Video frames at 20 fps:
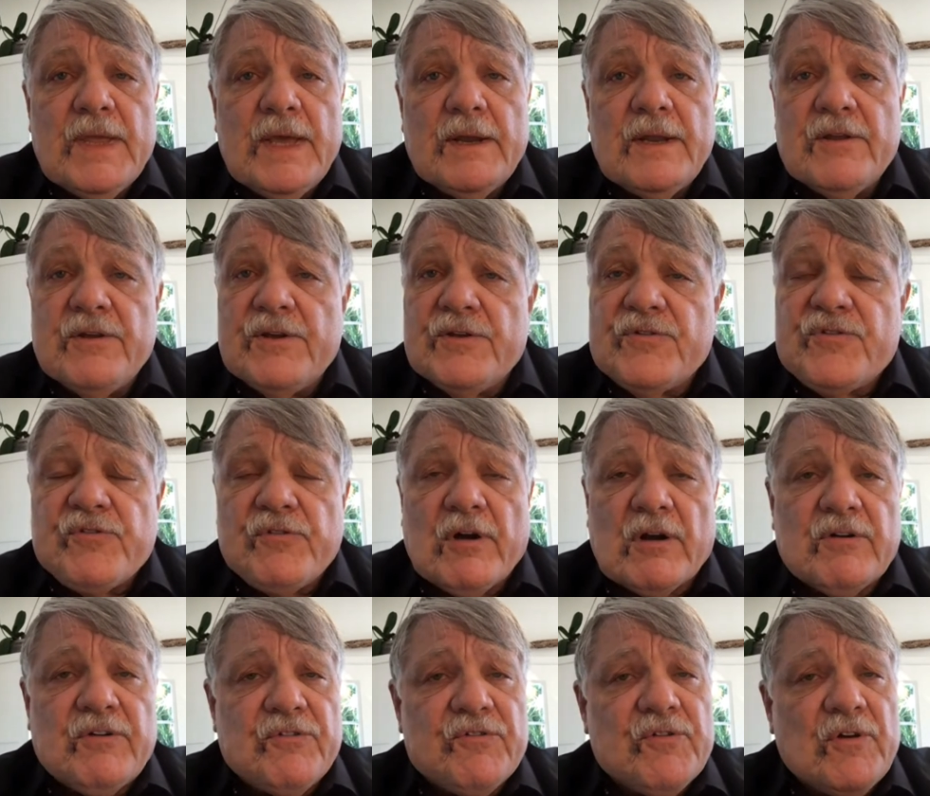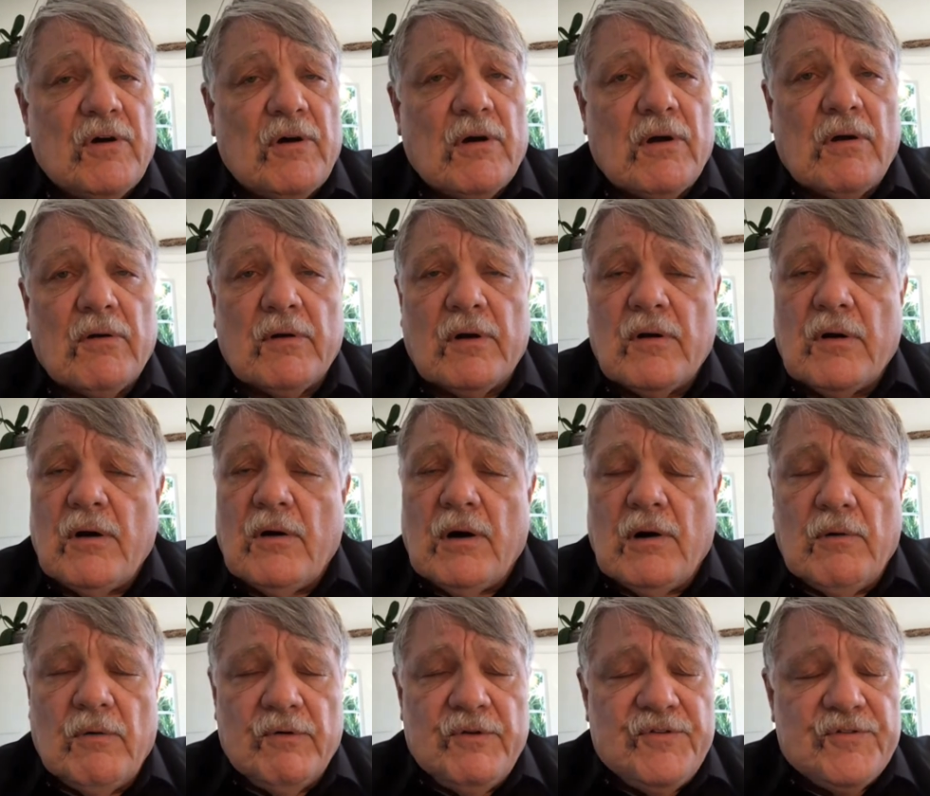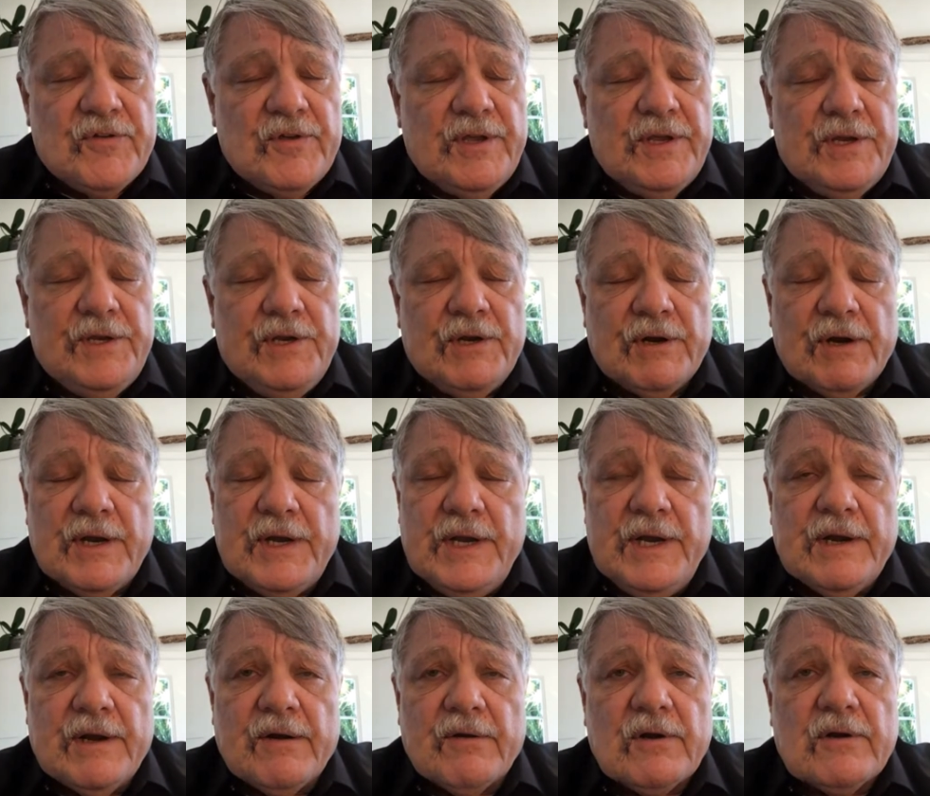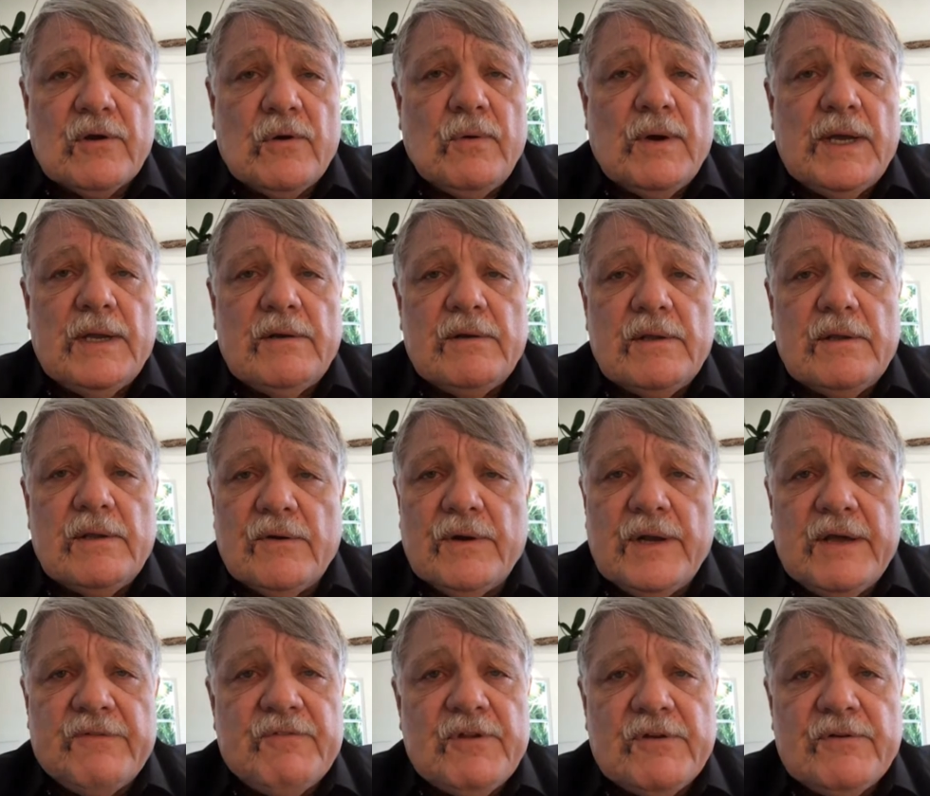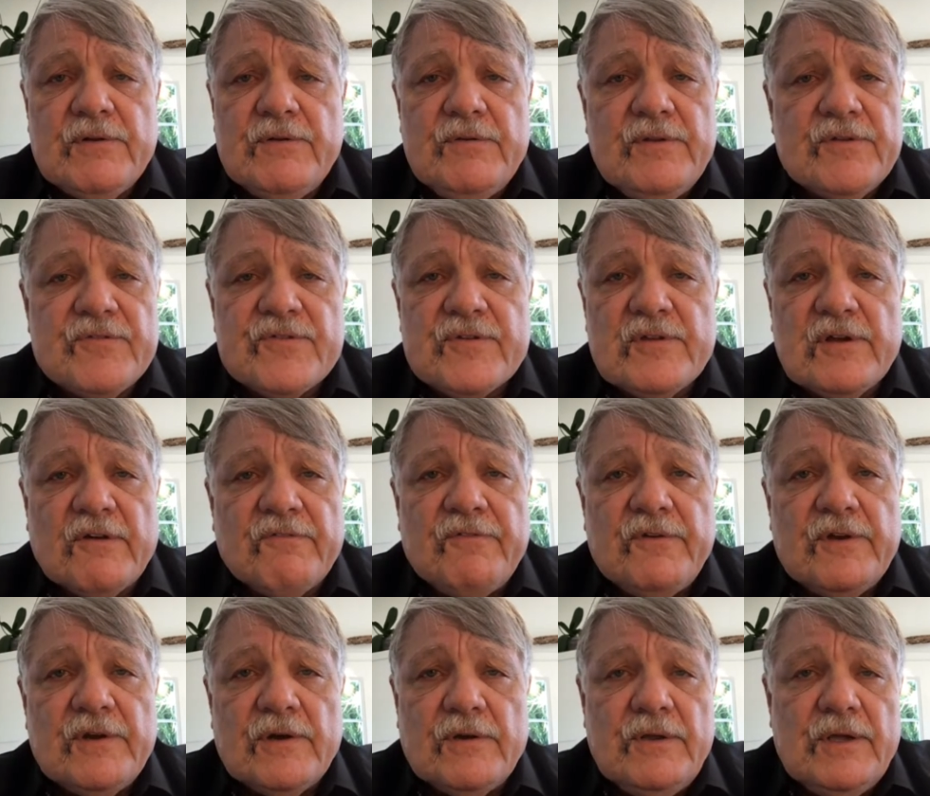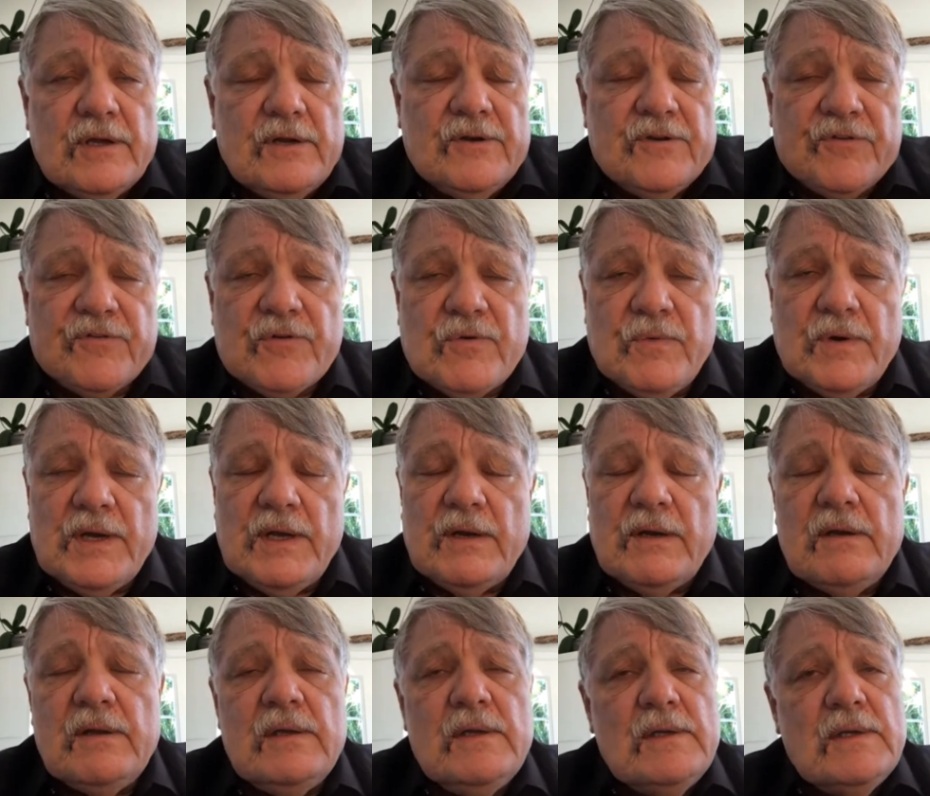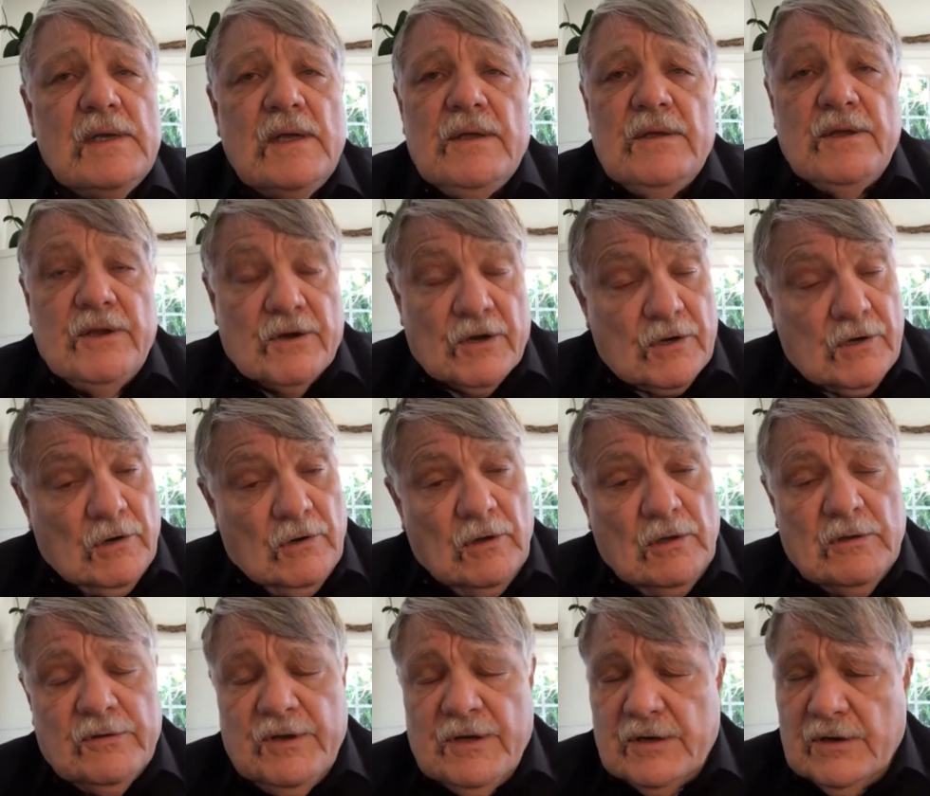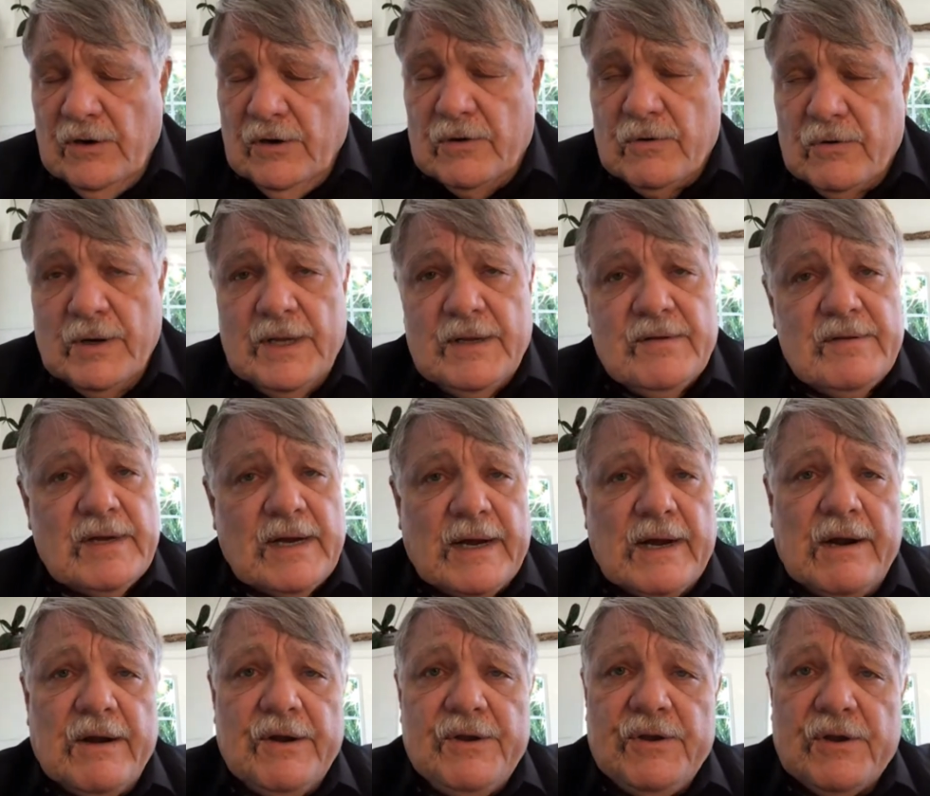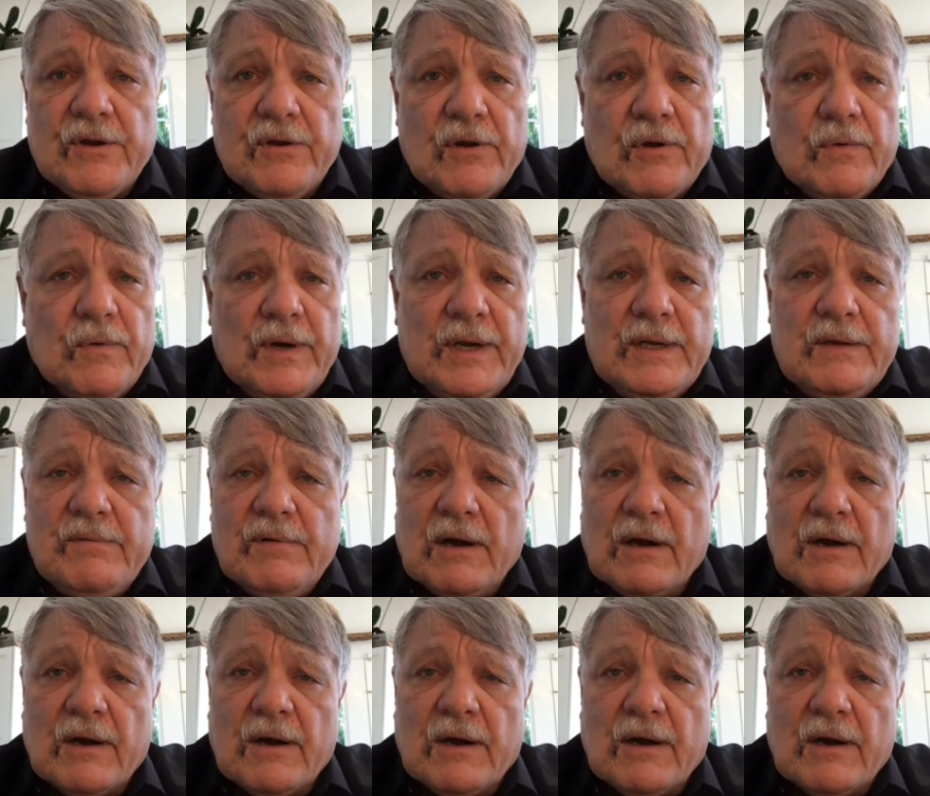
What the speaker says: and the instructors are always in your ear. Quit. You don't have to do this stuff. You can just quit. You're cold, you can quit. Tired, you can quit.